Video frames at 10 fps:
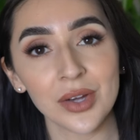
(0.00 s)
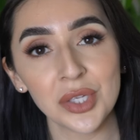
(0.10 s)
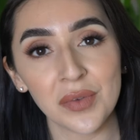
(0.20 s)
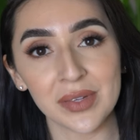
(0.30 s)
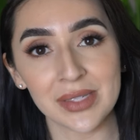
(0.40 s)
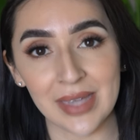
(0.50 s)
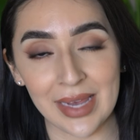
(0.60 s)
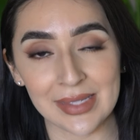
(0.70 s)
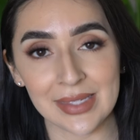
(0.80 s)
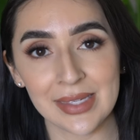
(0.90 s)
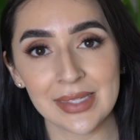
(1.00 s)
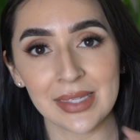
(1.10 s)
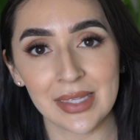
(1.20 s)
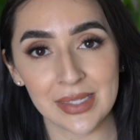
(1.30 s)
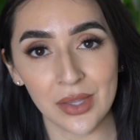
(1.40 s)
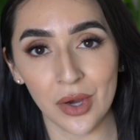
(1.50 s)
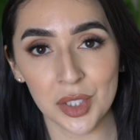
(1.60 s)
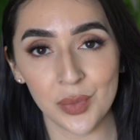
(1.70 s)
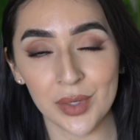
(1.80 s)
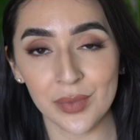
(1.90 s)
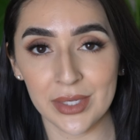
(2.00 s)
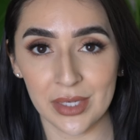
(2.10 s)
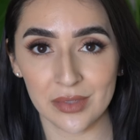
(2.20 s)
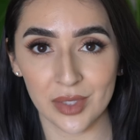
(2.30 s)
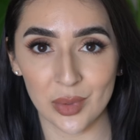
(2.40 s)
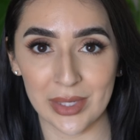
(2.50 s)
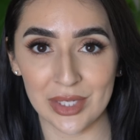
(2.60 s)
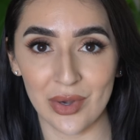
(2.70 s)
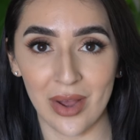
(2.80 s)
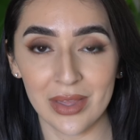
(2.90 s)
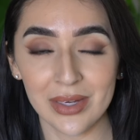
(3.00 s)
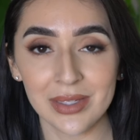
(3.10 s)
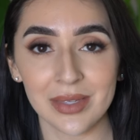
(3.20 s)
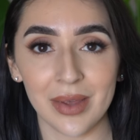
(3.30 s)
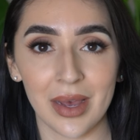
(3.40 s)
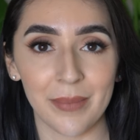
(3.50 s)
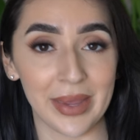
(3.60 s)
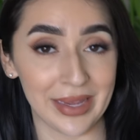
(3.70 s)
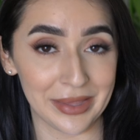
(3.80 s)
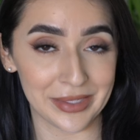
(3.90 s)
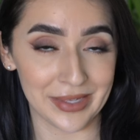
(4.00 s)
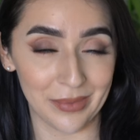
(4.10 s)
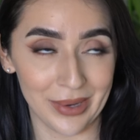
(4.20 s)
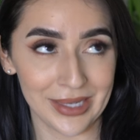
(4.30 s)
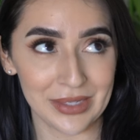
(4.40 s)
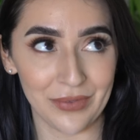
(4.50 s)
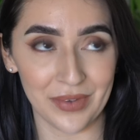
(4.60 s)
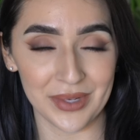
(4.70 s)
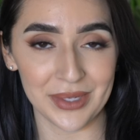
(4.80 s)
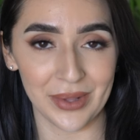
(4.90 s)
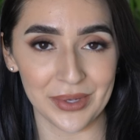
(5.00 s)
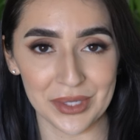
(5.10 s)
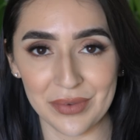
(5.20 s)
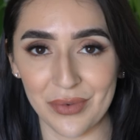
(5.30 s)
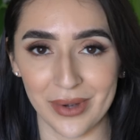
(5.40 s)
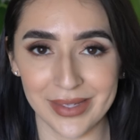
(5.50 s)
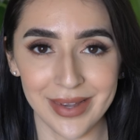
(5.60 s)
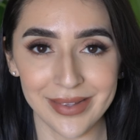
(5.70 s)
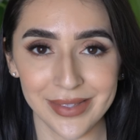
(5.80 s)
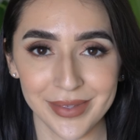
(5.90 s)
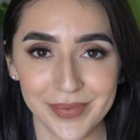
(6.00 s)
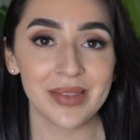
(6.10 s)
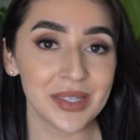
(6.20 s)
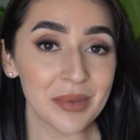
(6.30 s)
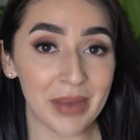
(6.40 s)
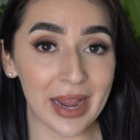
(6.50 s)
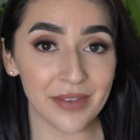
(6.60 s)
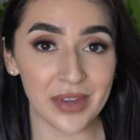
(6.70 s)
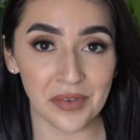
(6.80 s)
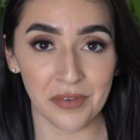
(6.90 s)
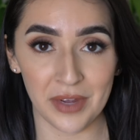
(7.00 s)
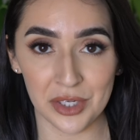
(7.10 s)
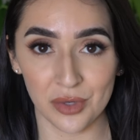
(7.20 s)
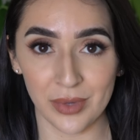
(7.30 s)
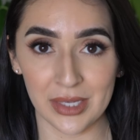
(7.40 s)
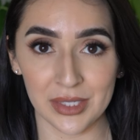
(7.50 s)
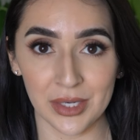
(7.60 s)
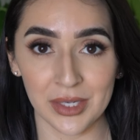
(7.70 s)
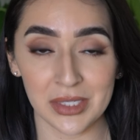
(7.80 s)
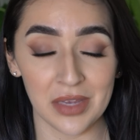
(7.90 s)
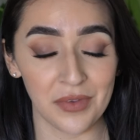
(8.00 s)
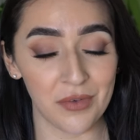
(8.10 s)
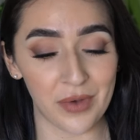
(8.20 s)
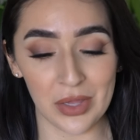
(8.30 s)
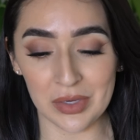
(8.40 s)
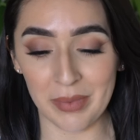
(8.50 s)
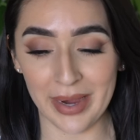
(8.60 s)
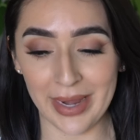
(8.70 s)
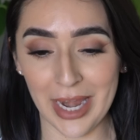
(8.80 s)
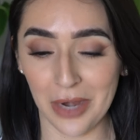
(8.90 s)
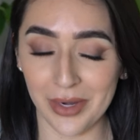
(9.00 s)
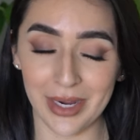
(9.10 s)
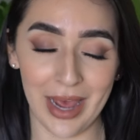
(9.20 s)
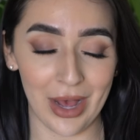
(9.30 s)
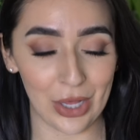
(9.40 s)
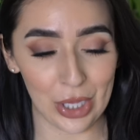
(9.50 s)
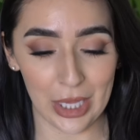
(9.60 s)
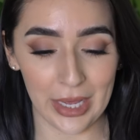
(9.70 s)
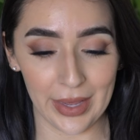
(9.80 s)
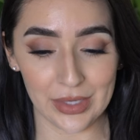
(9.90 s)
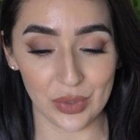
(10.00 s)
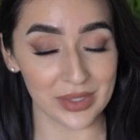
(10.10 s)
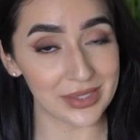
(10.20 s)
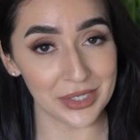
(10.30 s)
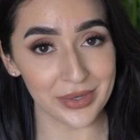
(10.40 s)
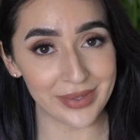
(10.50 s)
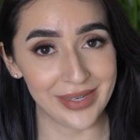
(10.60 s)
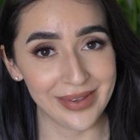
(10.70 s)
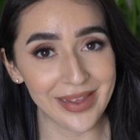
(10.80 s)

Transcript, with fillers: are two different sizes. This larger one retails for $22, uh, making the sale price $15.40. These are my favorite facial razors. If you follow my Harry Gal uh, short series,